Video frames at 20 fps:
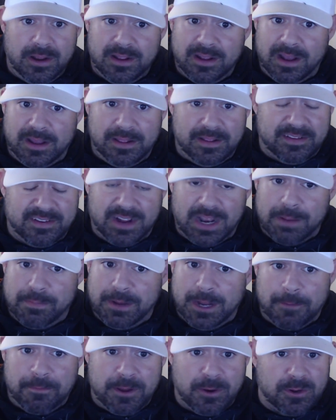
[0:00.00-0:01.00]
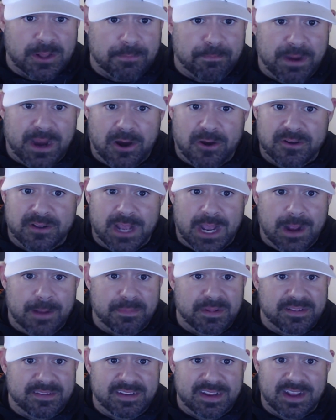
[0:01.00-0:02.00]
It's going to be up there with the Paradigm,
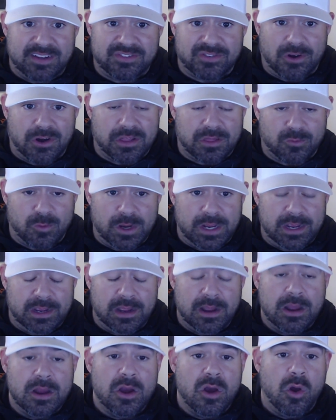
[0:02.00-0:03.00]
the TSR3,